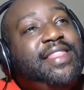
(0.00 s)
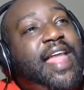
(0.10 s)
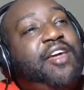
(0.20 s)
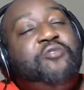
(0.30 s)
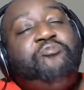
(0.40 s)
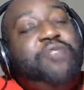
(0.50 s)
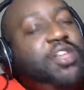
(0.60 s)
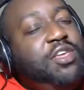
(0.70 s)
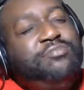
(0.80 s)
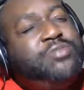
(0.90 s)
Like, what
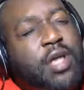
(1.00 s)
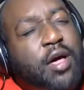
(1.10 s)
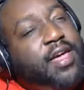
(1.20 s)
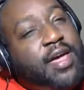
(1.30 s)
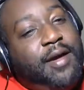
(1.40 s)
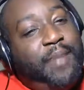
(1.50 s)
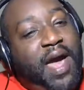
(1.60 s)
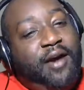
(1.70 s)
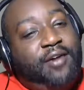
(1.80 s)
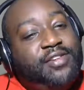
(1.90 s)
are you talking
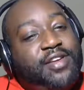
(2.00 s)
about?